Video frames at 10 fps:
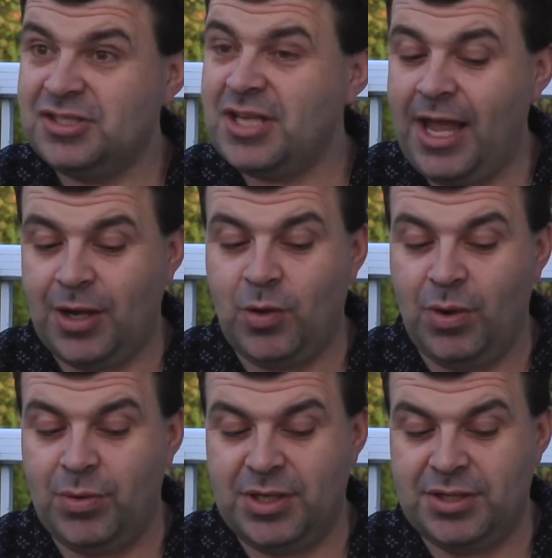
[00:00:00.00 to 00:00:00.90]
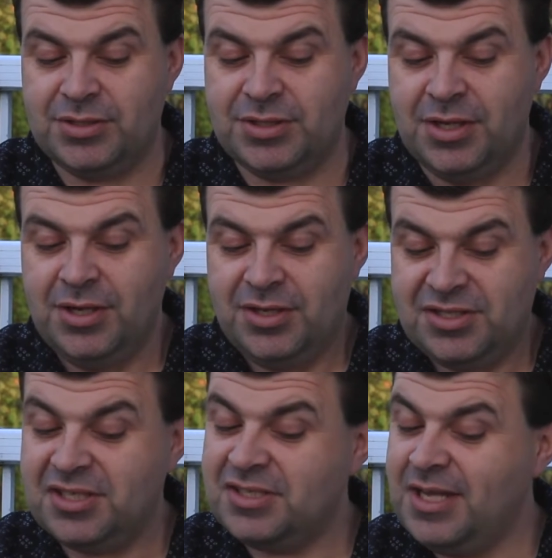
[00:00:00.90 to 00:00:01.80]
exact quote is,
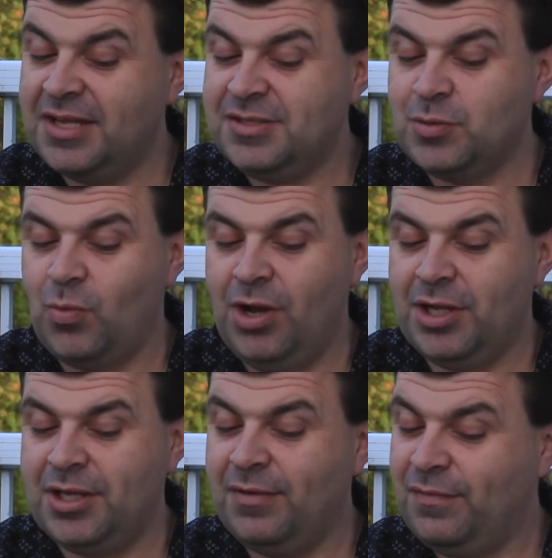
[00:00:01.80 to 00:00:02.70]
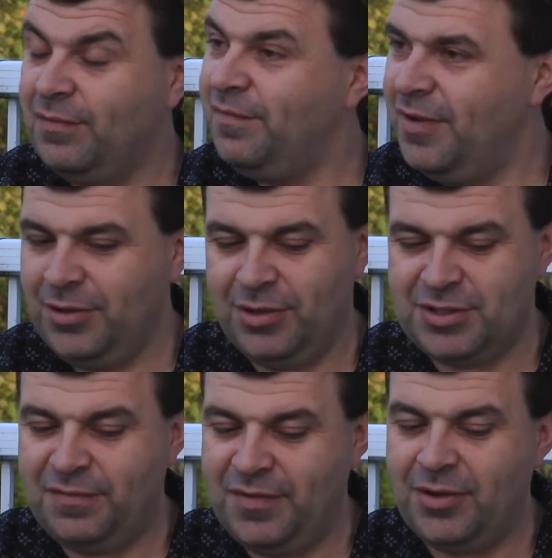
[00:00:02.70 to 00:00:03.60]
"Success is walking from failure
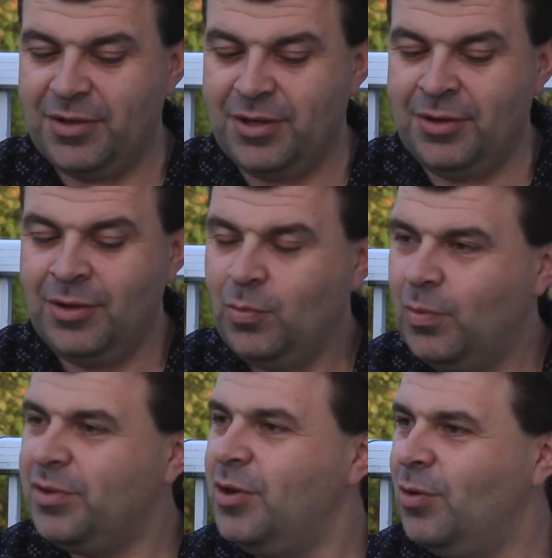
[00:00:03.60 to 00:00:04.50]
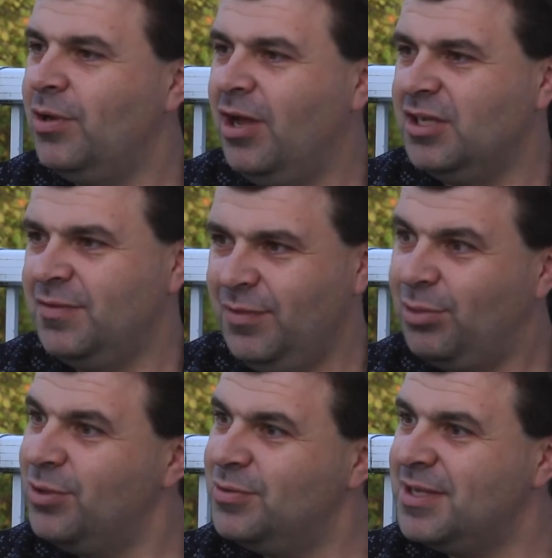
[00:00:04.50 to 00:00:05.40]
to failure with no loss of
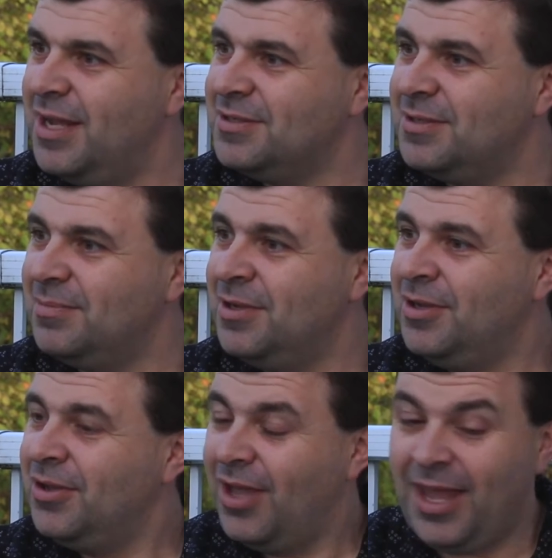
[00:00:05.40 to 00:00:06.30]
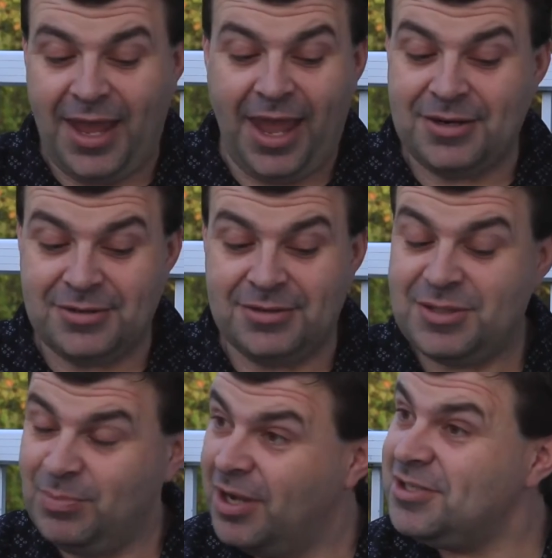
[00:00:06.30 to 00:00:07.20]
enthusiasm." And
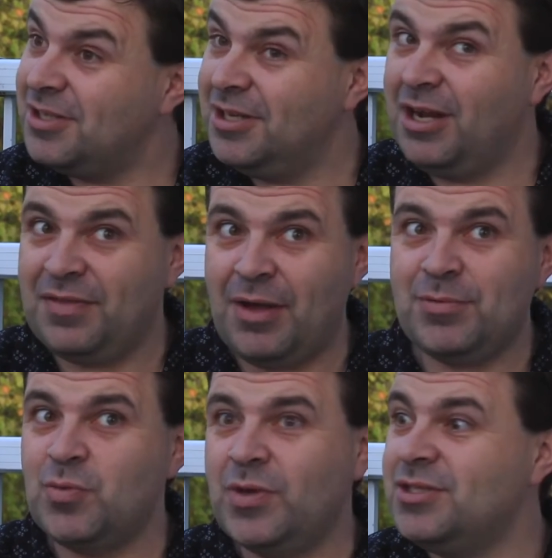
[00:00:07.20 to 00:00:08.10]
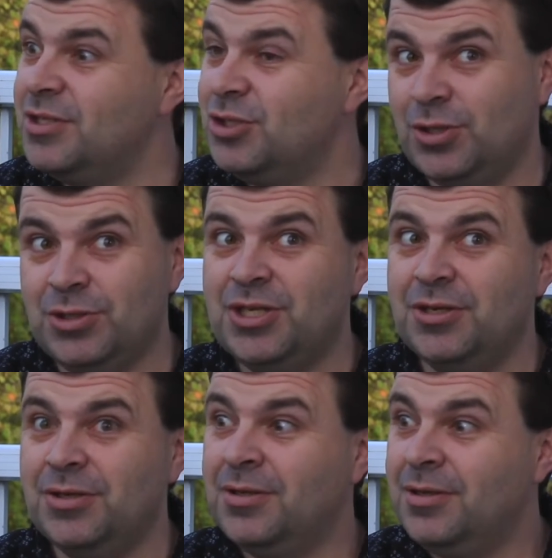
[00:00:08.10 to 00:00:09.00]
surprisingly enough, that was Winston
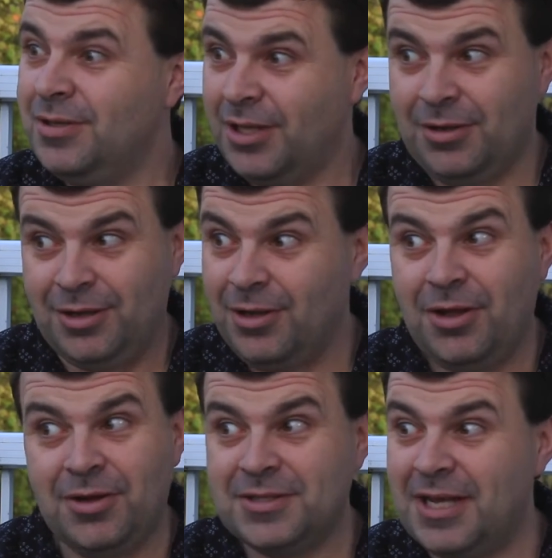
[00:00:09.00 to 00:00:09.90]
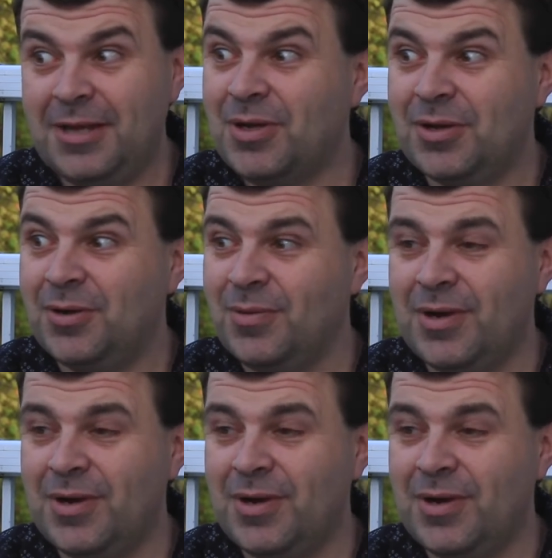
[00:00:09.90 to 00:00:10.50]
Churchill, like a long time ago,